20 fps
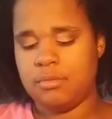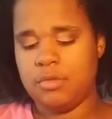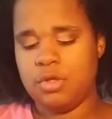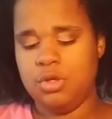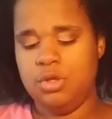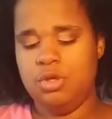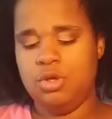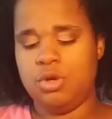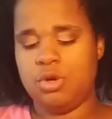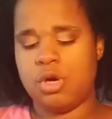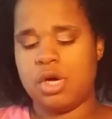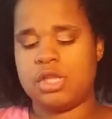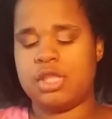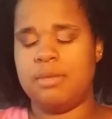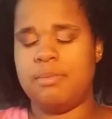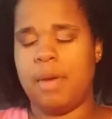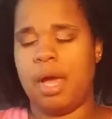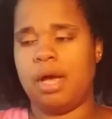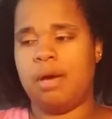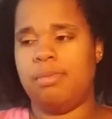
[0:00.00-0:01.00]
New York, the
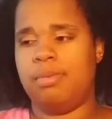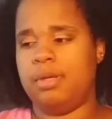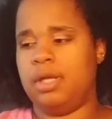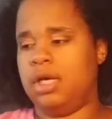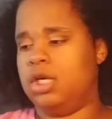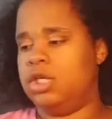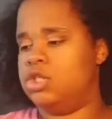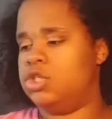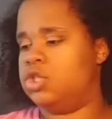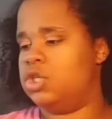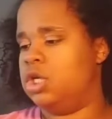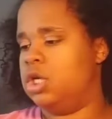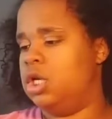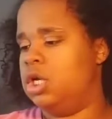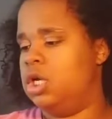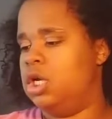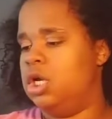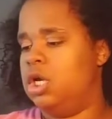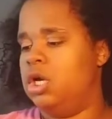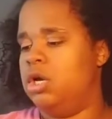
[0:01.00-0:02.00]
Mega Plush
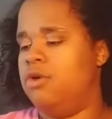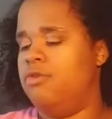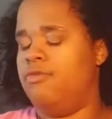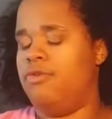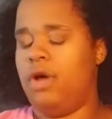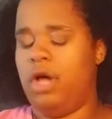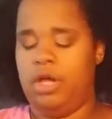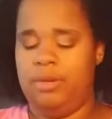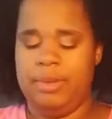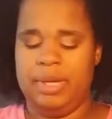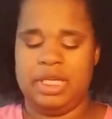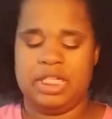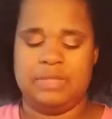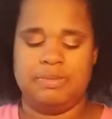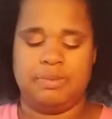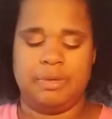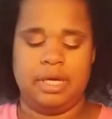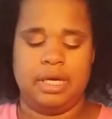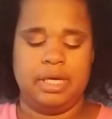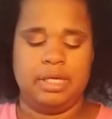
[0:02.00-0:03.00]
Volume
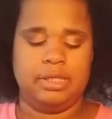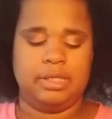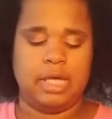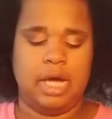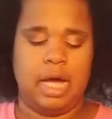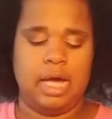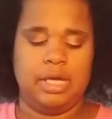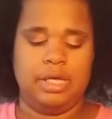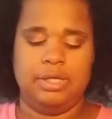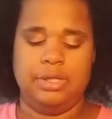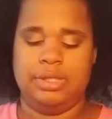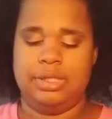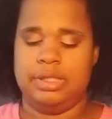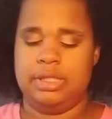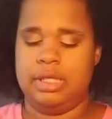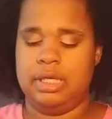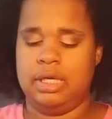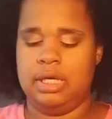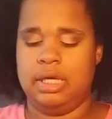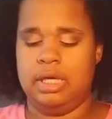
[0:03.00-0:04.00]
Express. I use
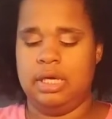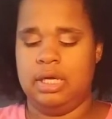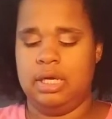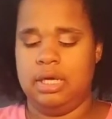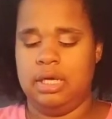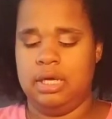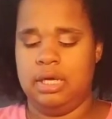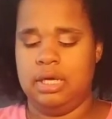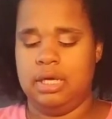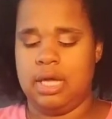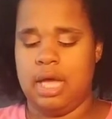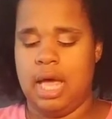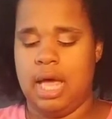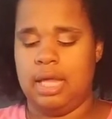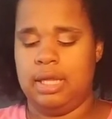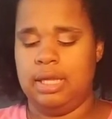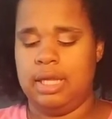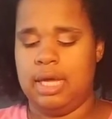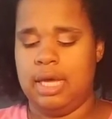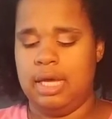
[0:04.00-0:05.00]
the
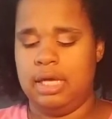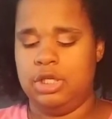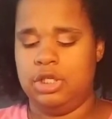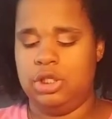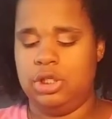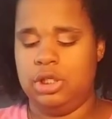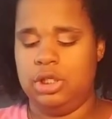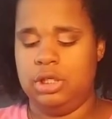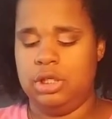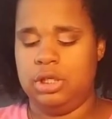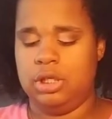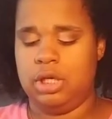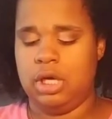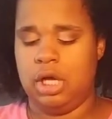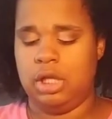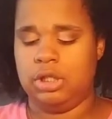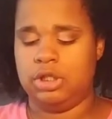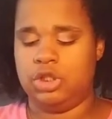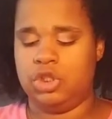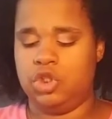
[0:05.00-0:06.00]
LA
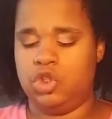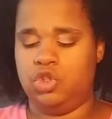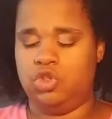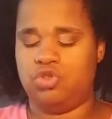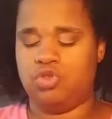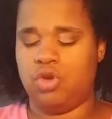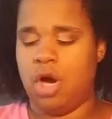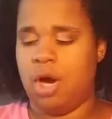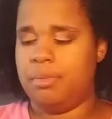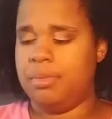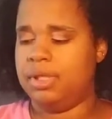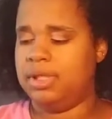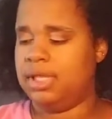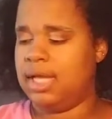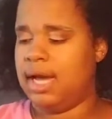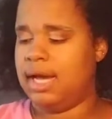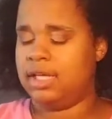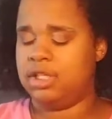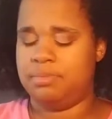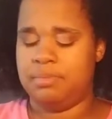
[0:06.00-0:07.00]
Colors Drama
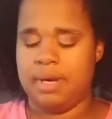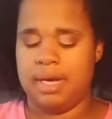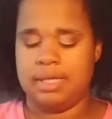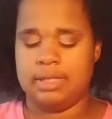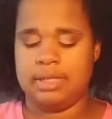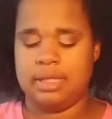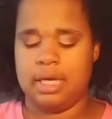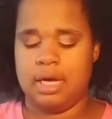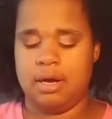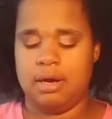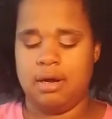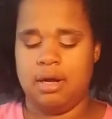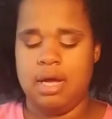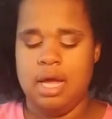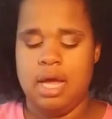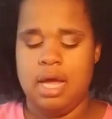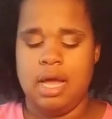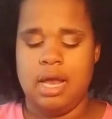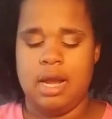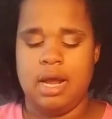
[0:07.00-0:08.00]
Lash Mascara.
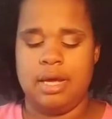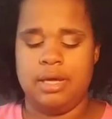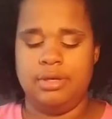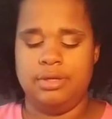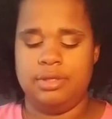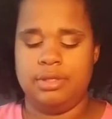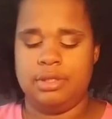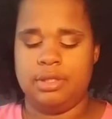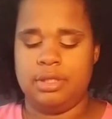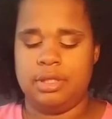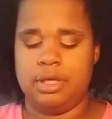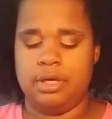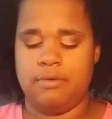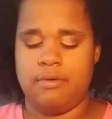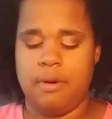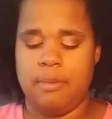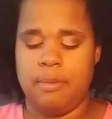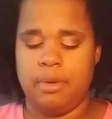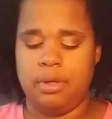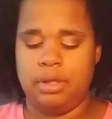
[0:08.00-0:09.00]
And I use the
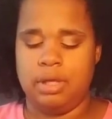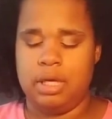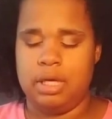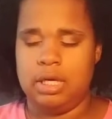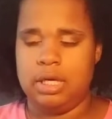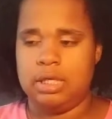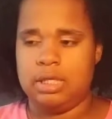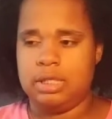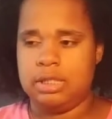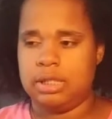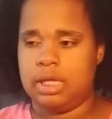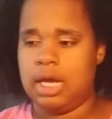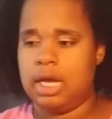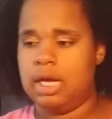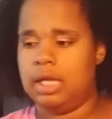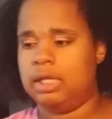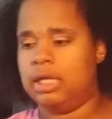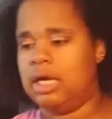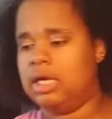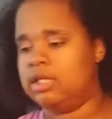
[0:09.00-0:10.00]
Rimmel London
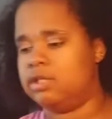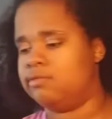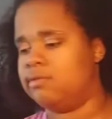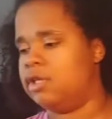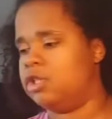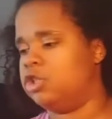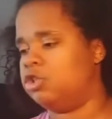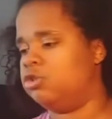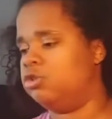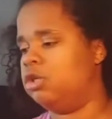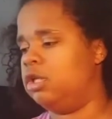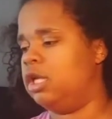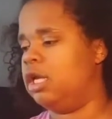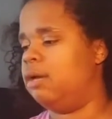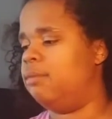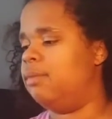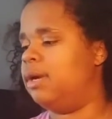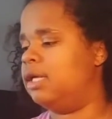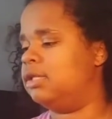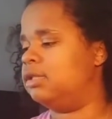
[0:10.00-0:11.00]
Scandalized Retro
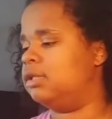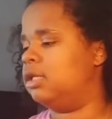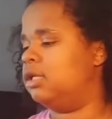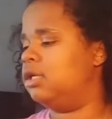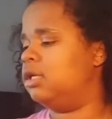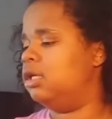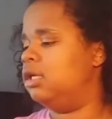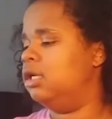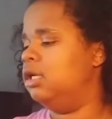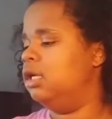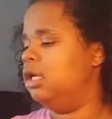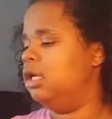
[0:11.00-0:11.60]
Glam Mascara.